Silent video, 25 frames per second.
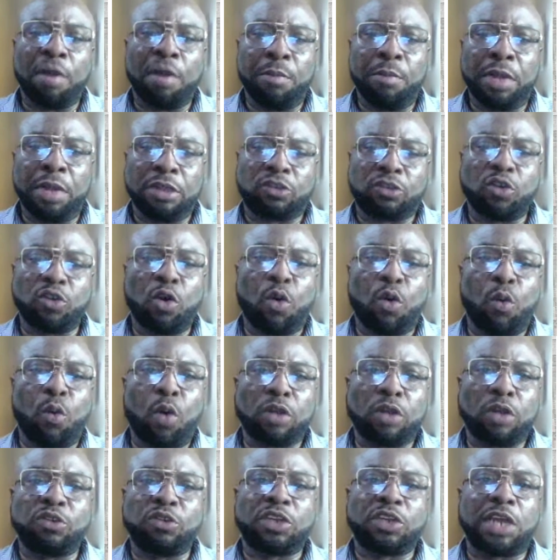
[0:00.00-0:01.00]
So what
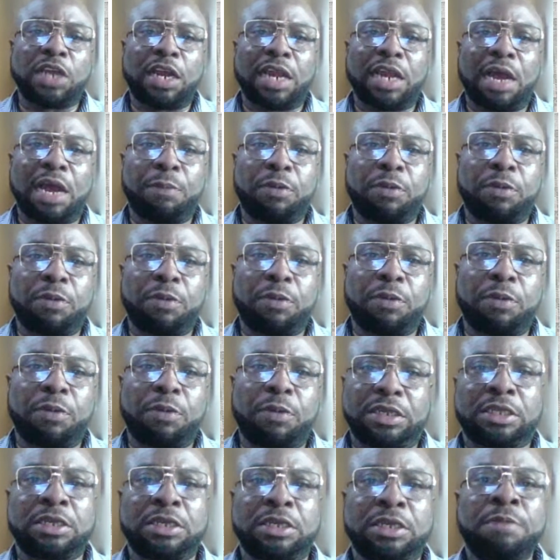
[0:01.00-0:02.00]
usually happens is that
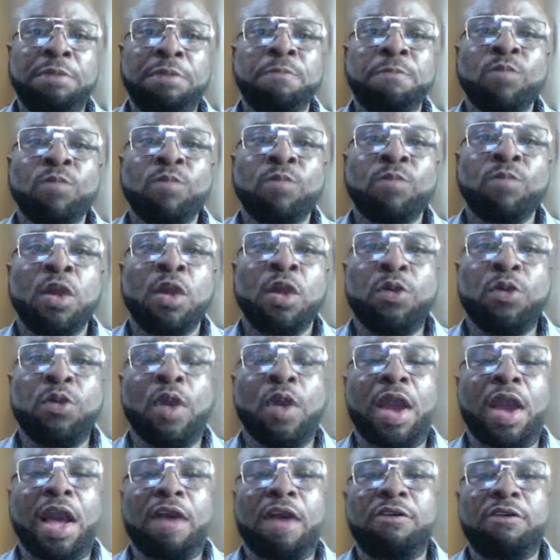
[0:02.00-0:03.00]
you
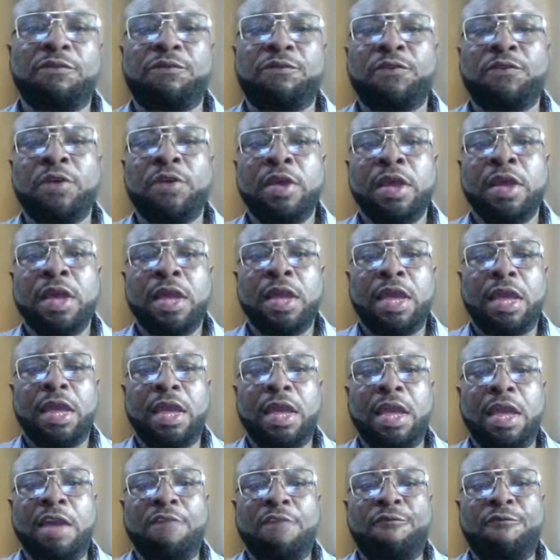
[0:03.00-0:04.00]
have a
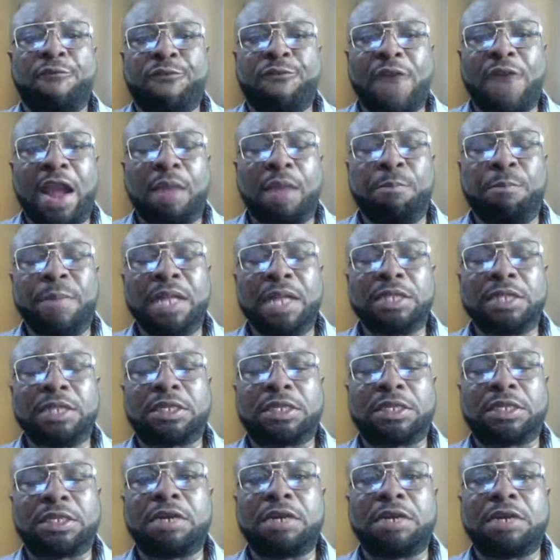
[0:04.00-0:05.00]
fragmented
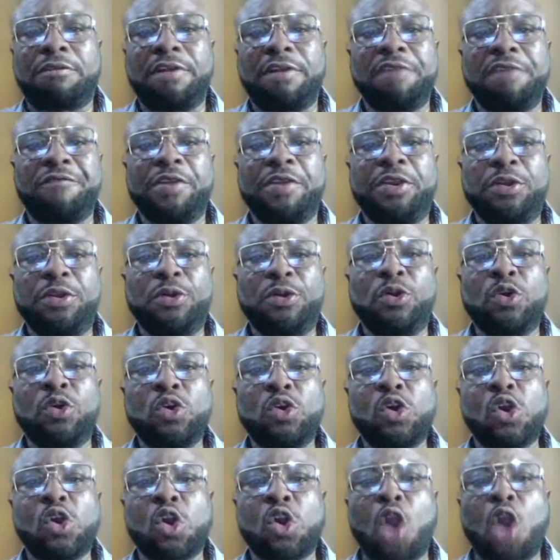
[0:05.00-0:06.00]
revenue
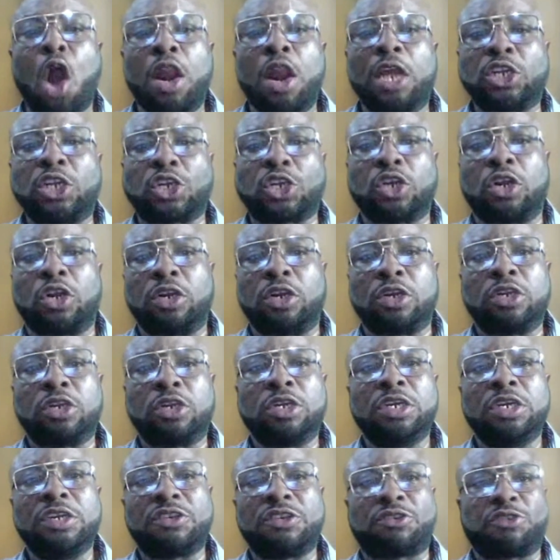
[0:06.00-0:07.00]
collection
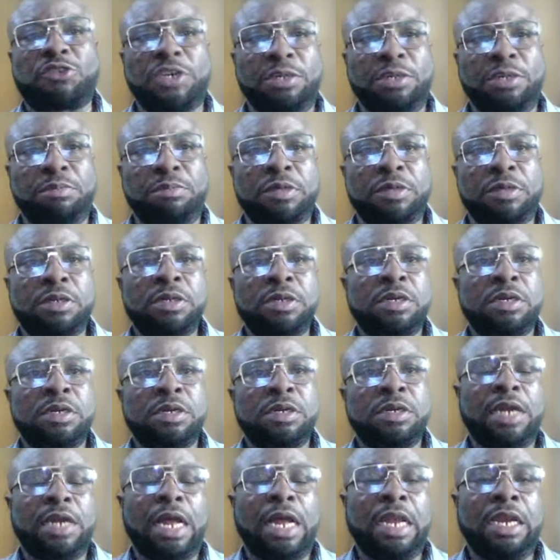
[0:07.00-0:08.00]
stream that
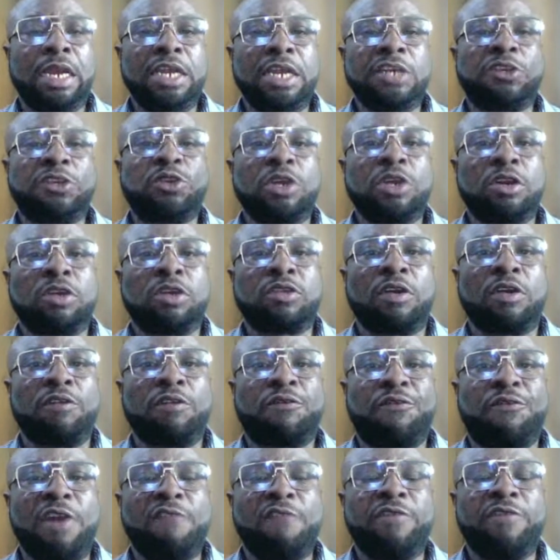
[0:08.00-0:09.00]
leads to a lot of
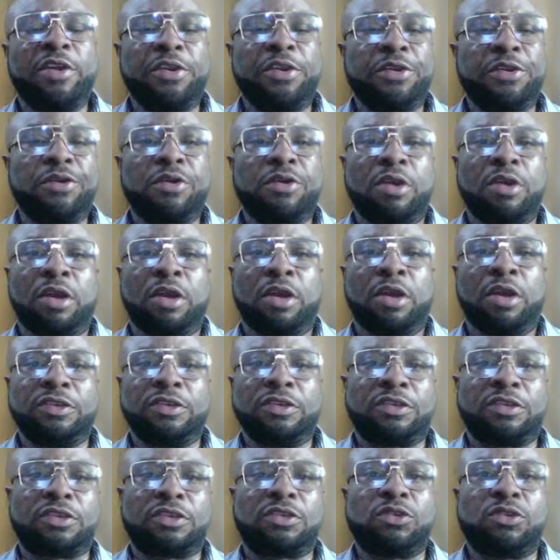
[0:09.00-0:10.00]
revenue losses
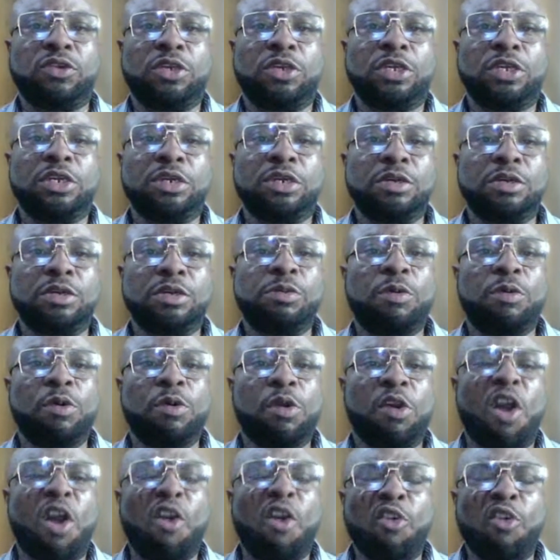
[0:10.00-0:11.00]
to the
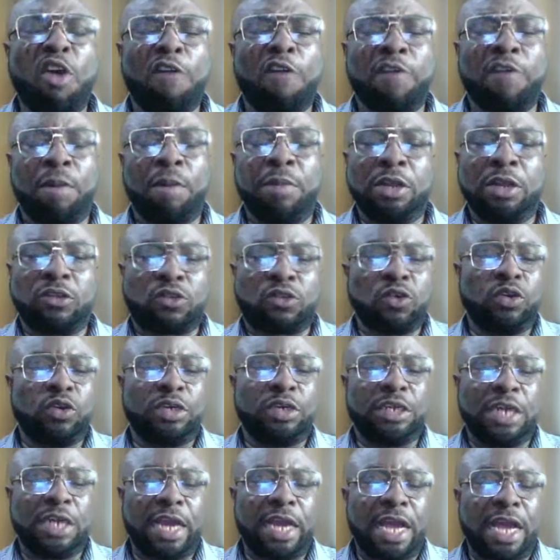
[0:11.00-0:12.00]
government. So the
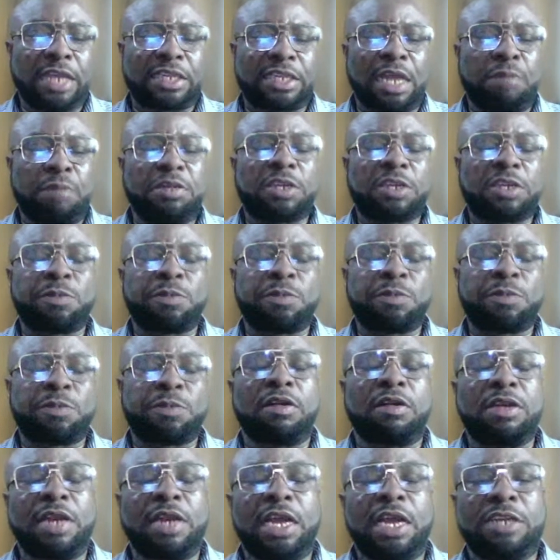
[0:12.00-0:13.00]
establishment of the
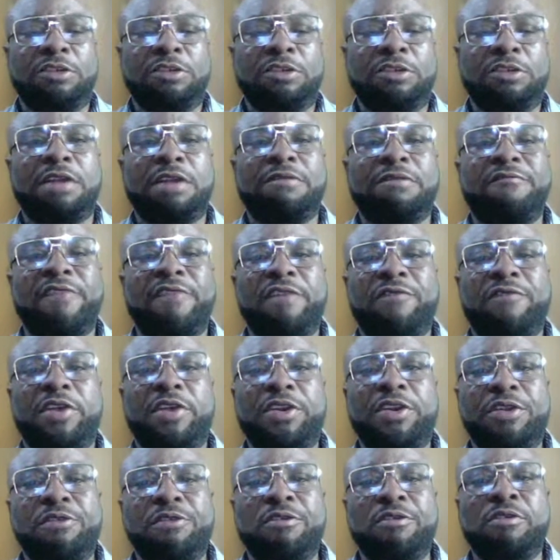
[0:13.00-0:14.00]
Nigerian
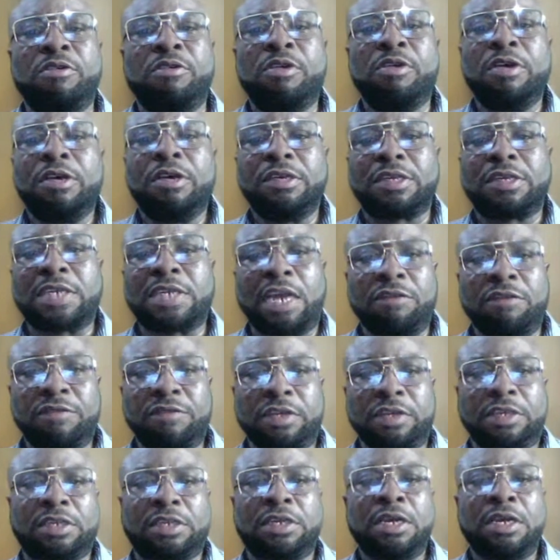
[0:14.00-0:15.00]
Revenue Service
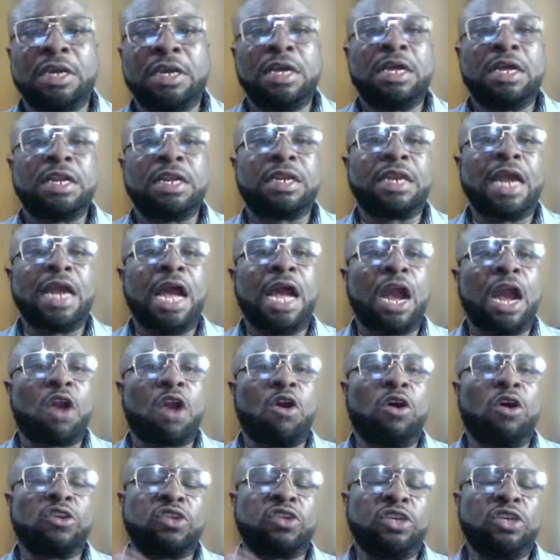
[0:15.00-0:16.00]
now
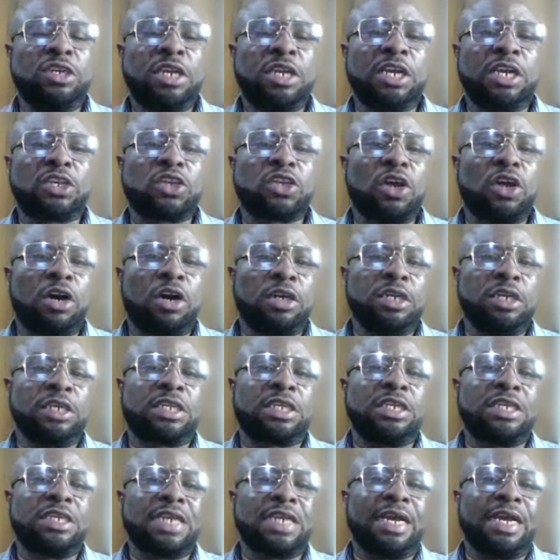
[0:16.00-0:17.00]
consolidates all these things
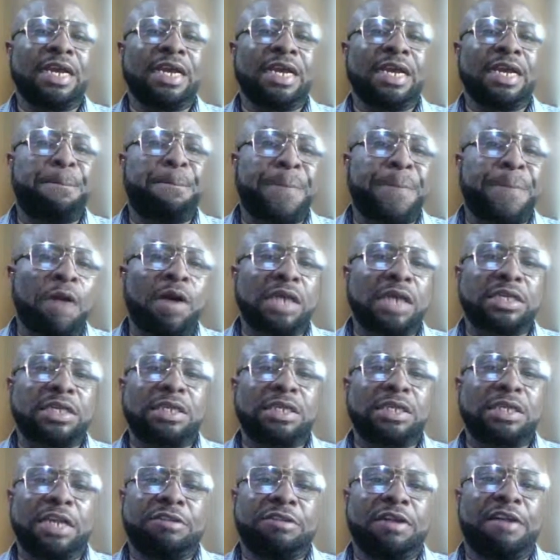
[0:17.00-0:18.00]
and empowers the
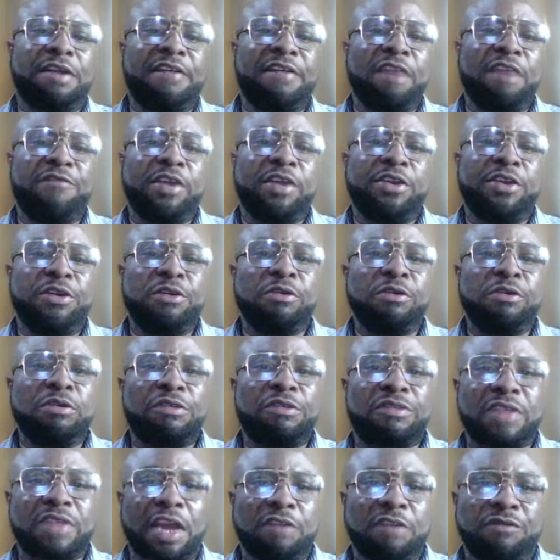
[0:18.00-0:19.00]
Nigerian Revenue
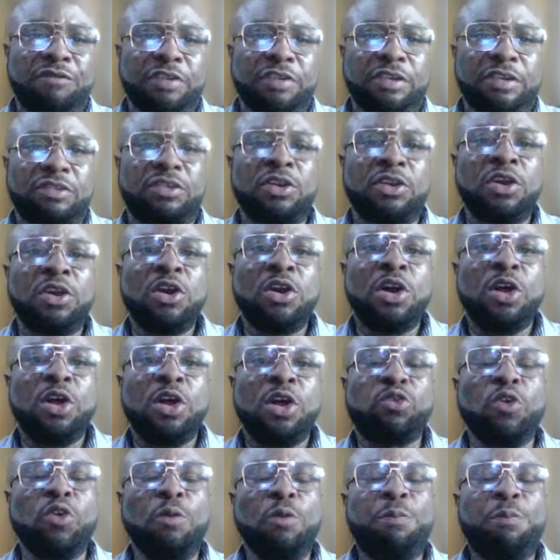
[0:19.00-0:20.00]
Service to
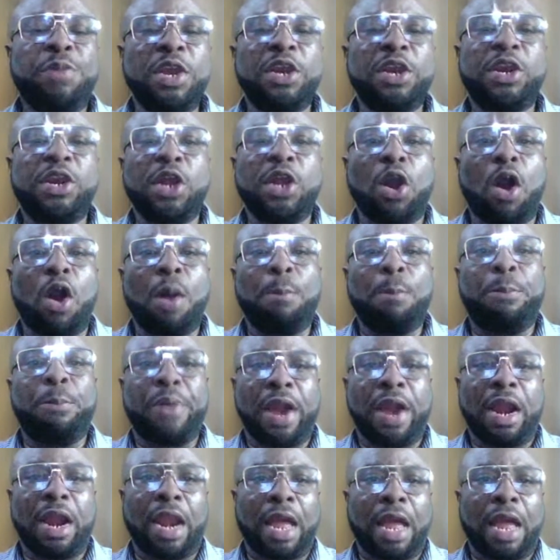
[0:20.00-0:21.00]
be the
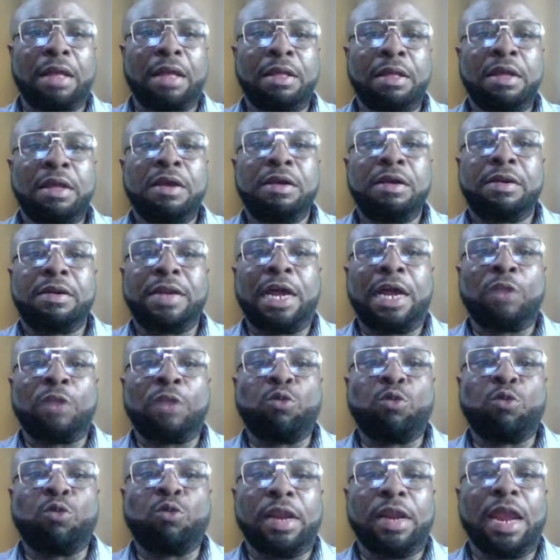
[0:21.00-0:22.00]
umbrella that will
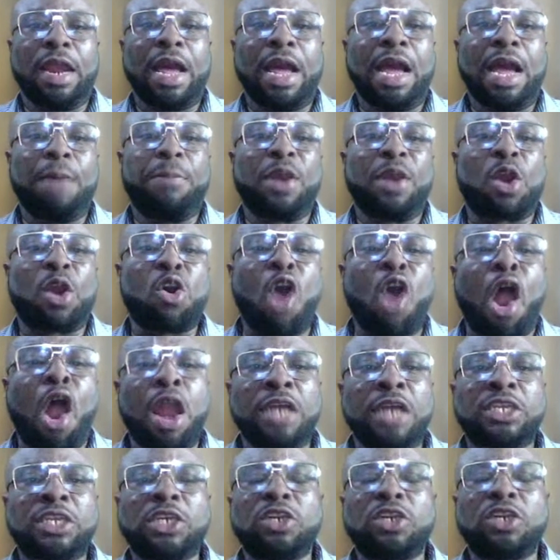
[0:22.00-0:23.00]
now be
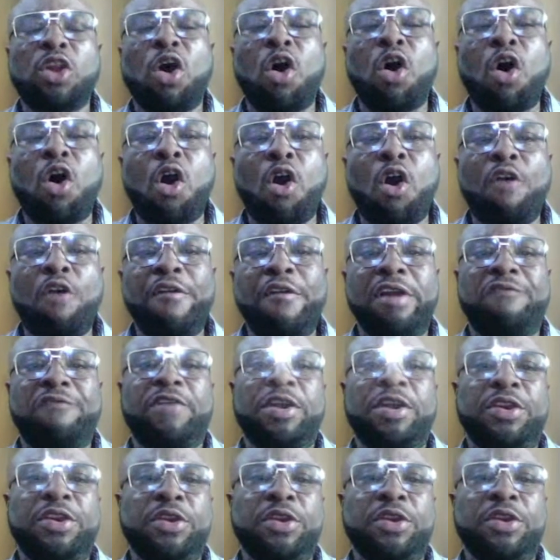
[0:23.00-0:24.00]
collecting all
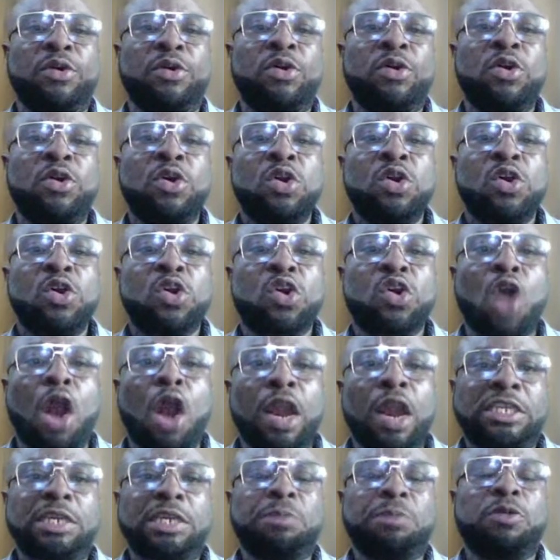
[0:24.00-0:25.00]
revenue
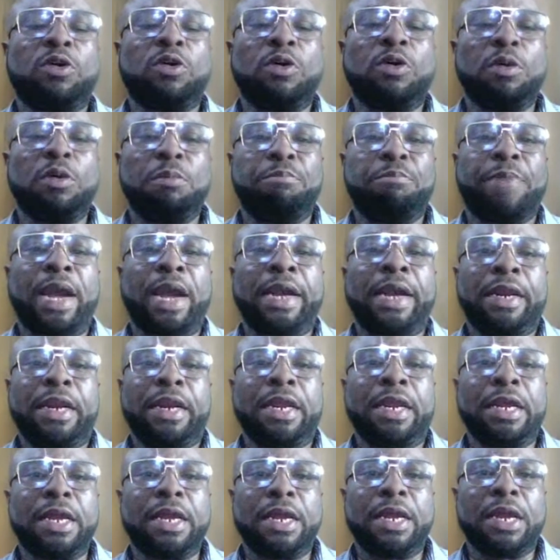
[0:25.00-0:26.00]
collectible by the
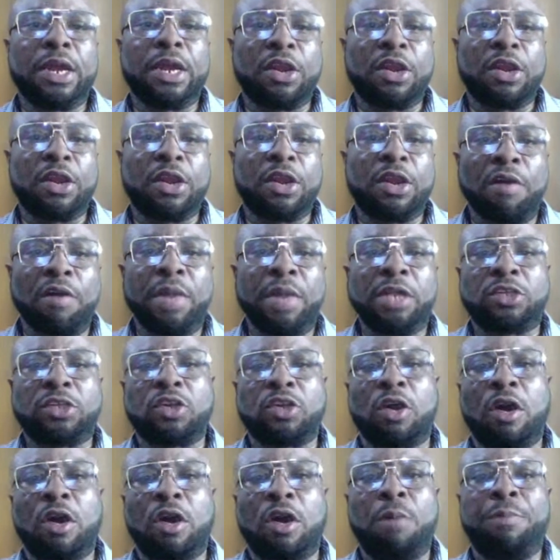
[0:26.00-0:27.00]
government
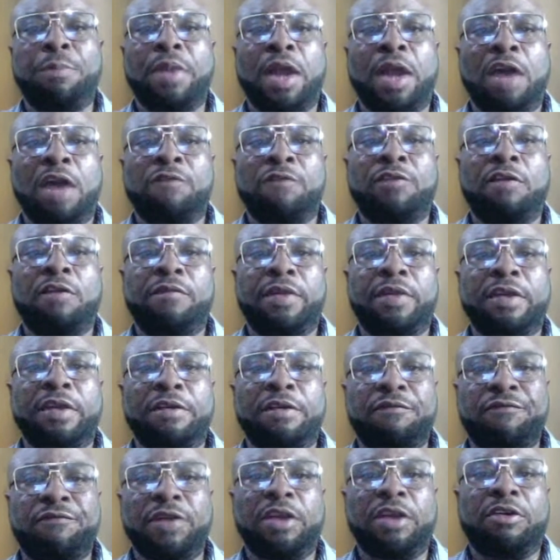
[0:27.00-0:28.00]
on behalf of the
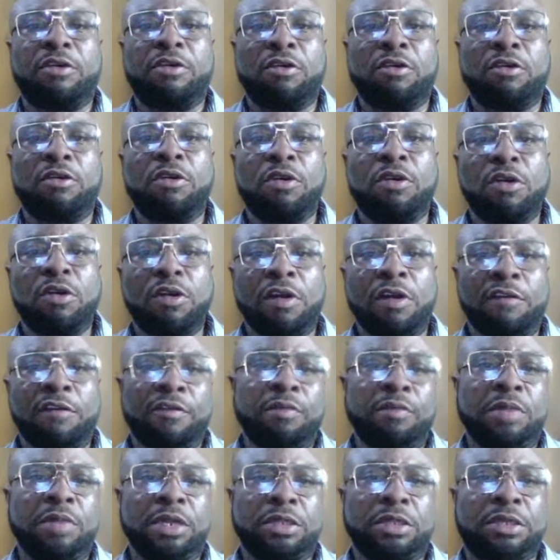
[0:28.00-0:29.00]
federal
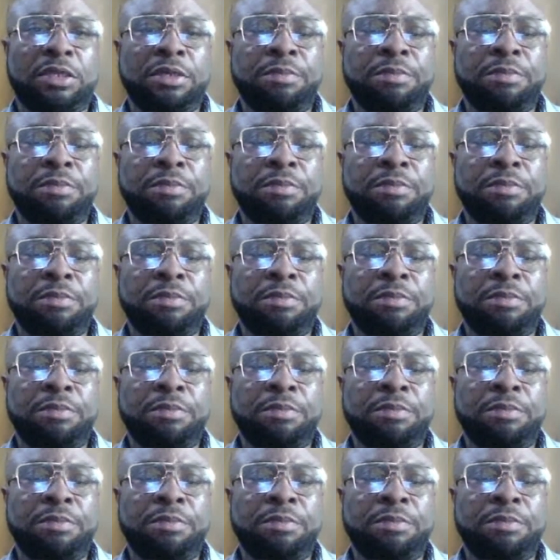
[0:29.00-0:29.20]
government.